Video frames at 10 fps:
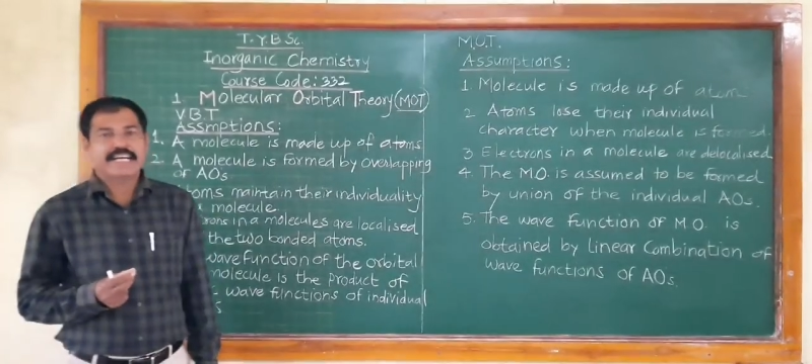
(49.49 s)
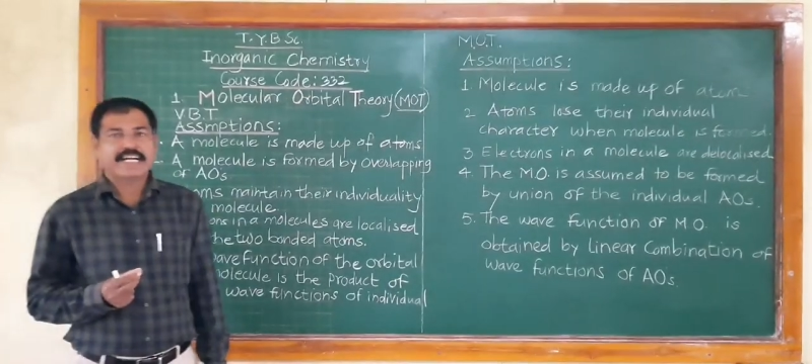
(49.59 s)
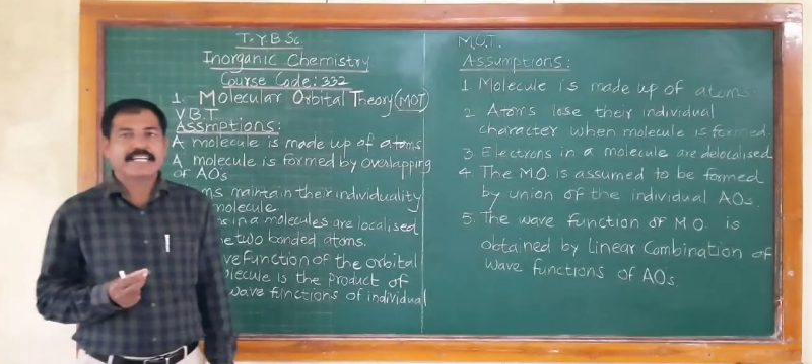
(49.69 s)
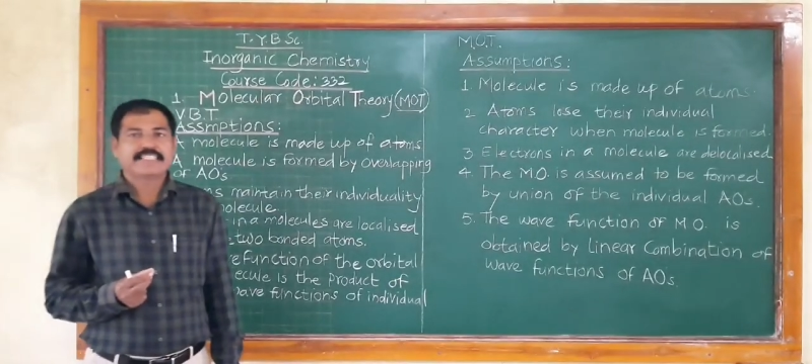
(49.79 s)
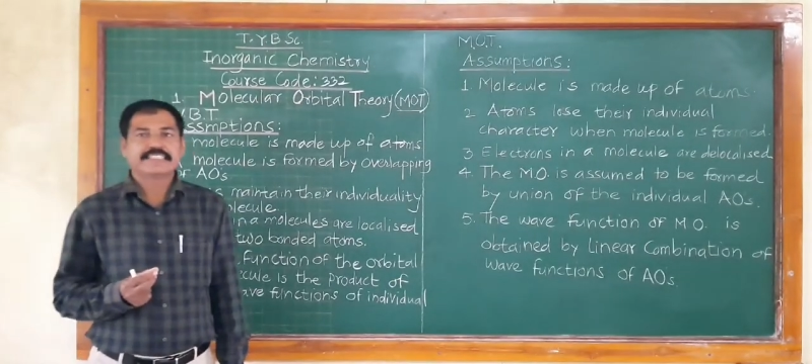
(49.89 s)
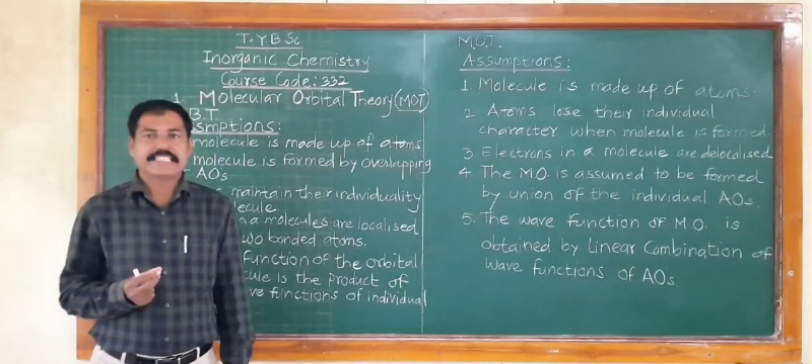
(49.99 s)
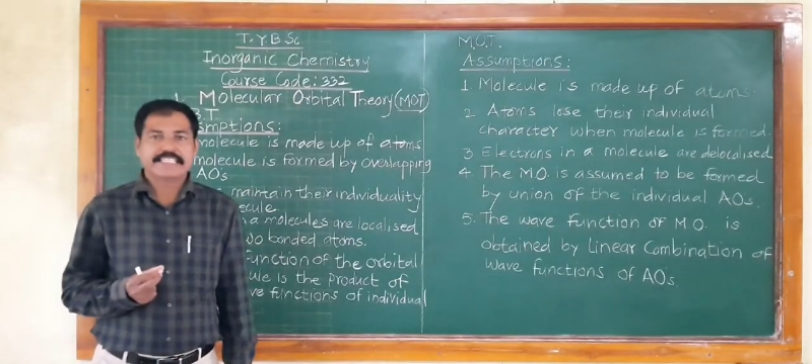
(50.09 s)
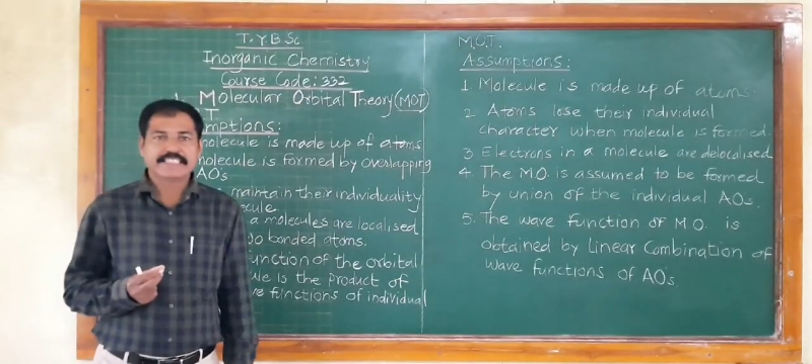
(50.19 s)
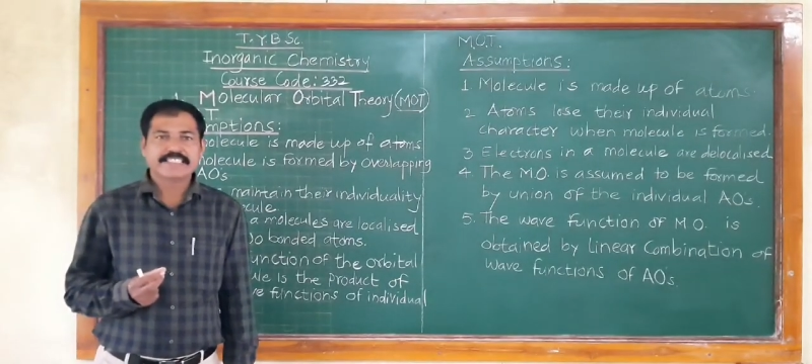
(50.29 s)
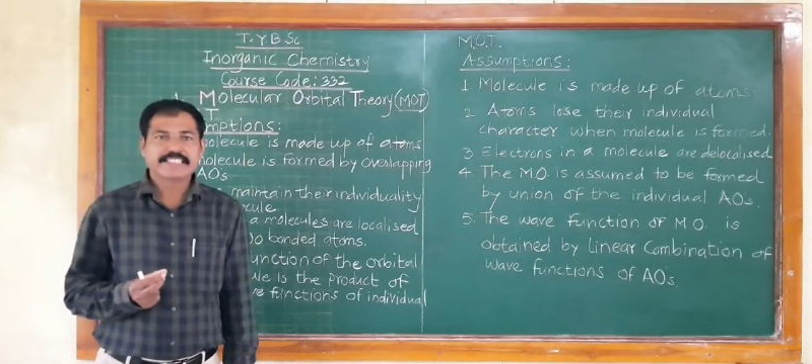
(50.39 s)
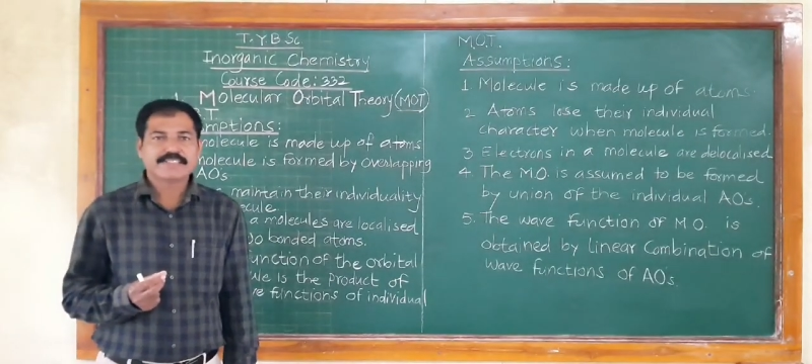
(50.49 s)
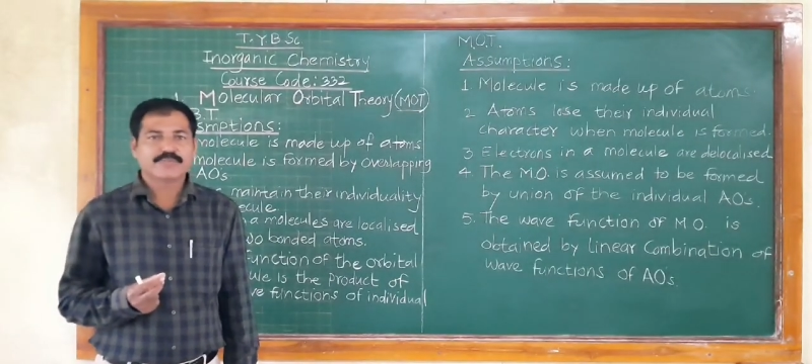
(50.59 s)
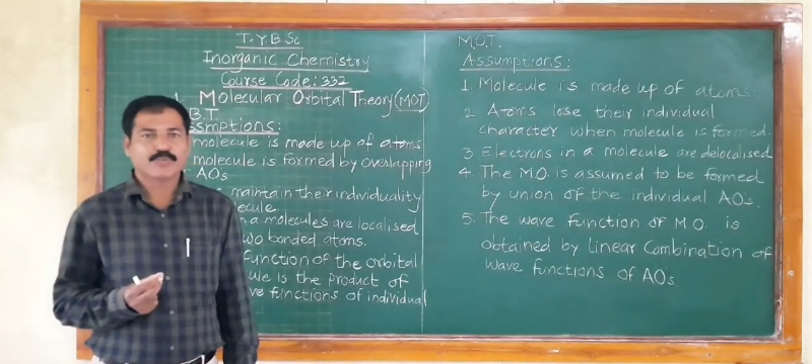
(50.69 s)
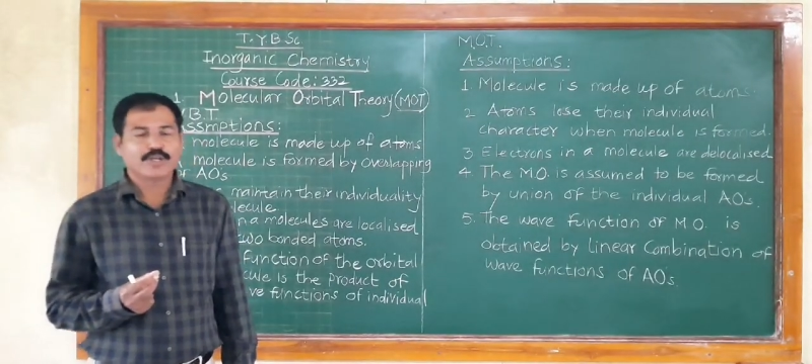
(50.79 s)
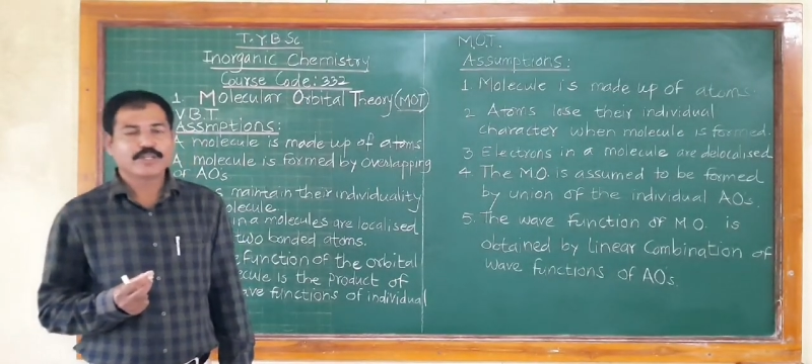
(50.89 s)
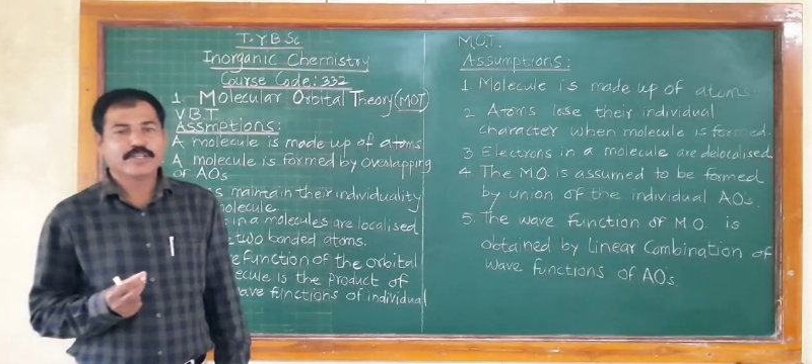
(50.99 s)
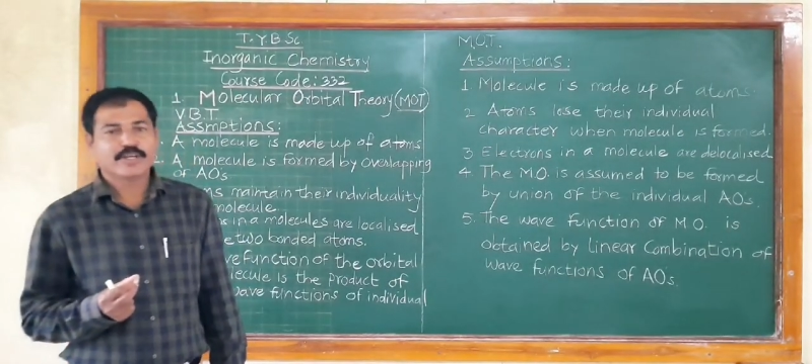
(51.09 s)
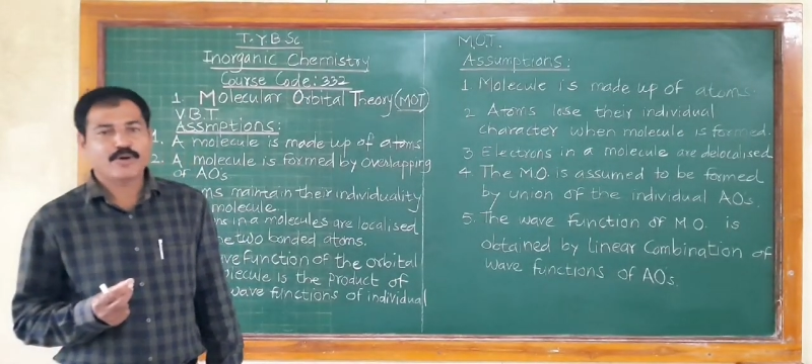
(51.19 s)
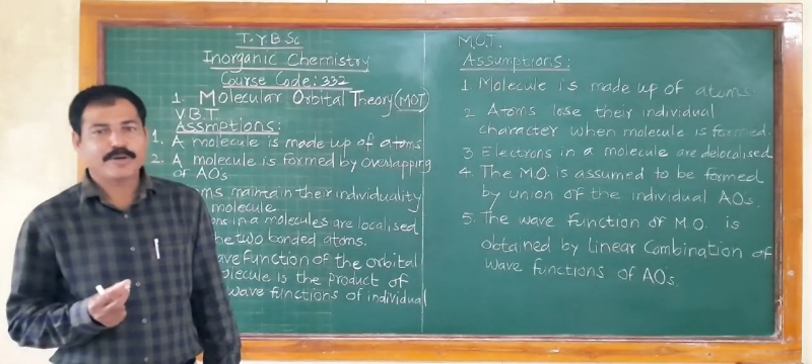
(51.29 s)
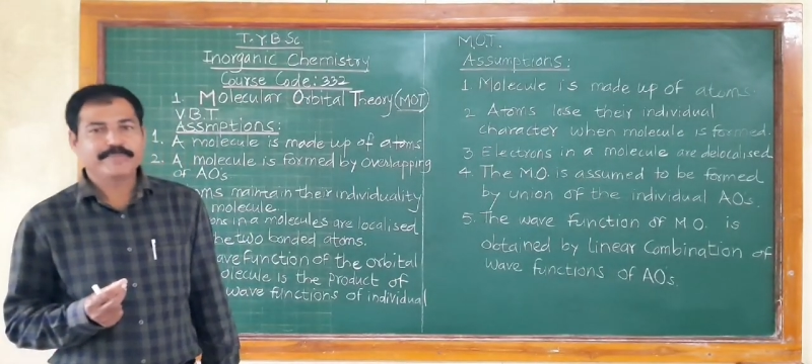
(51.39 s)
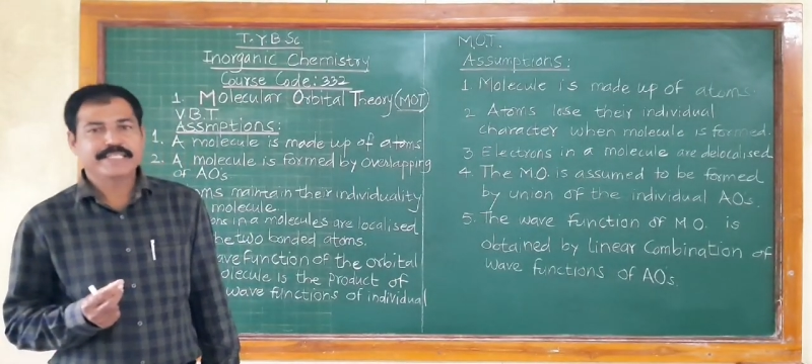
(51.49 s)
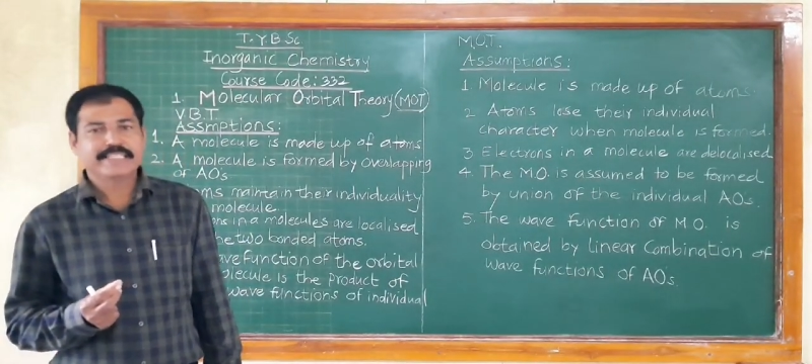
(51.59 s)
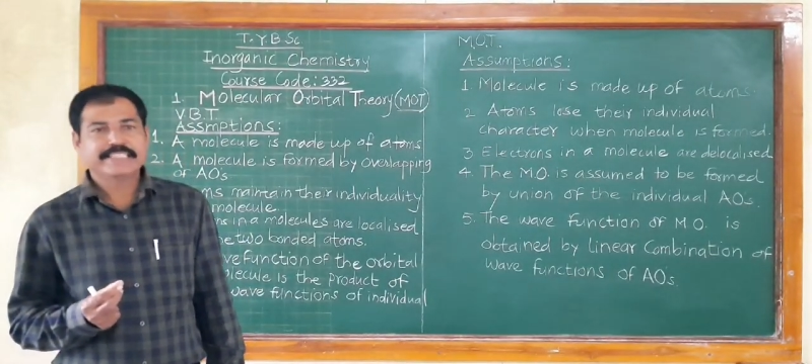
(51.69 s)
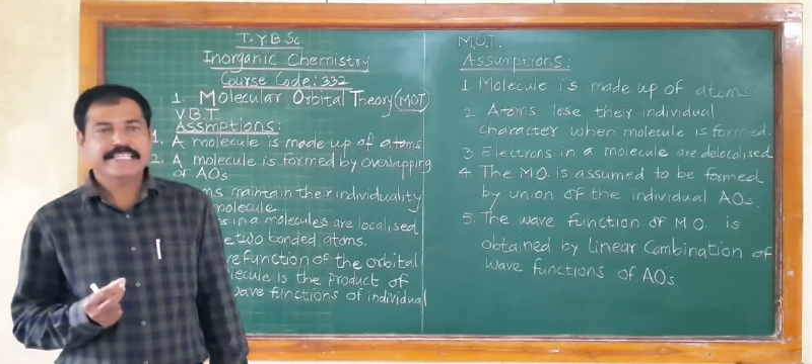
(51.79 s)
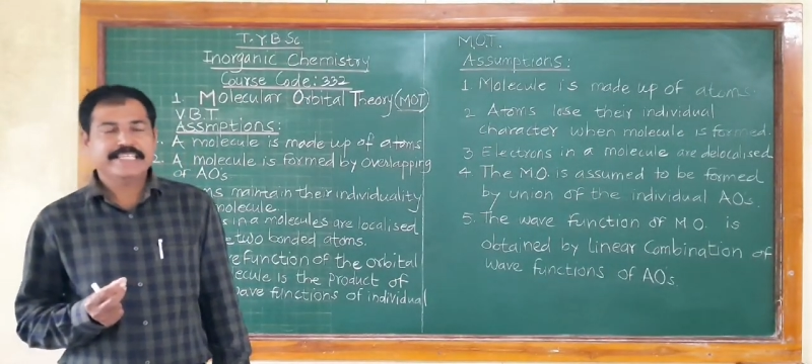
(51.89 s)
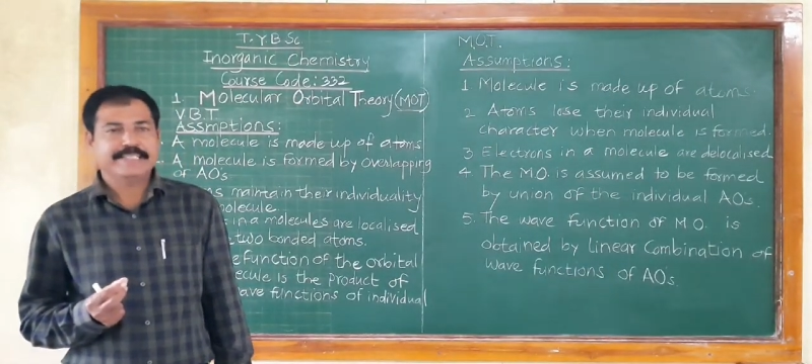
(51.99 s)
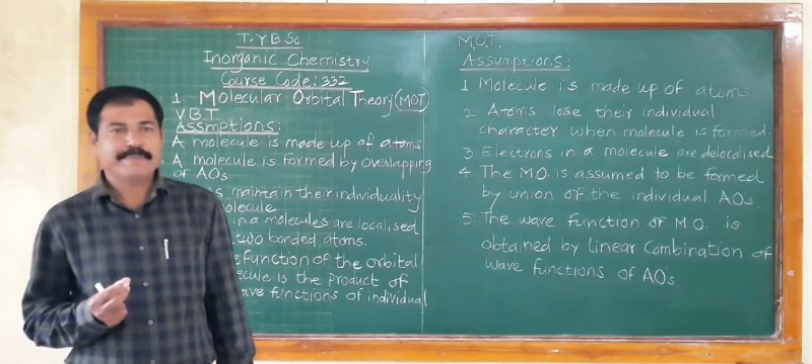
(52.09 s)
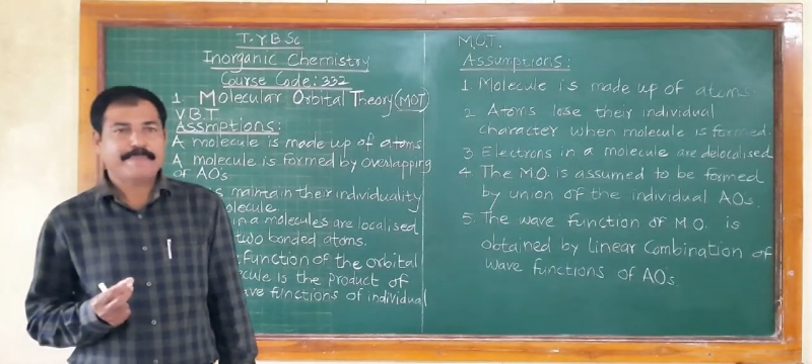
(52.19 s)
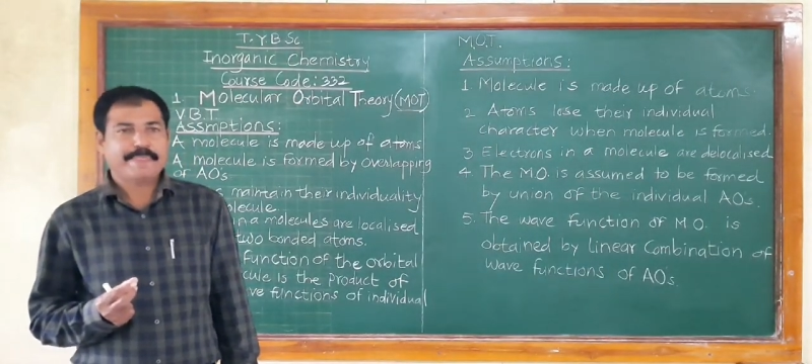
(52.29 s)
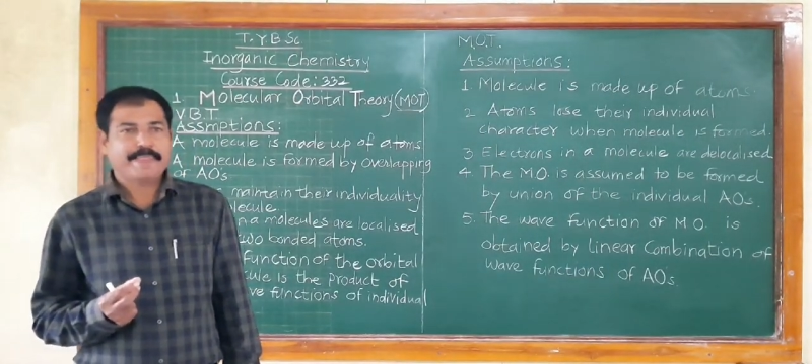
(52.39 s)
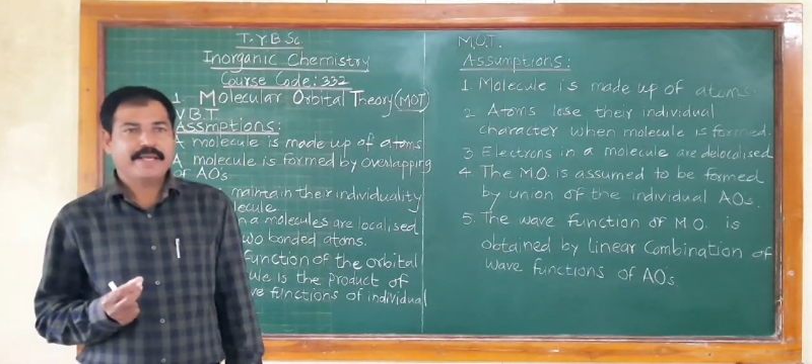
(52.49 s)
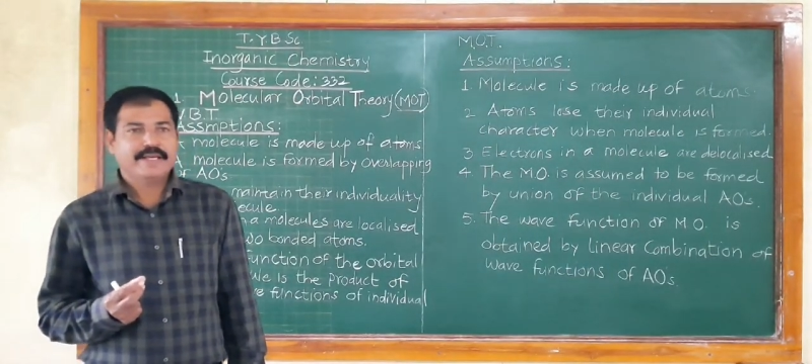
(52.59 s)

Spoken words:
and second is molecular orbital theory.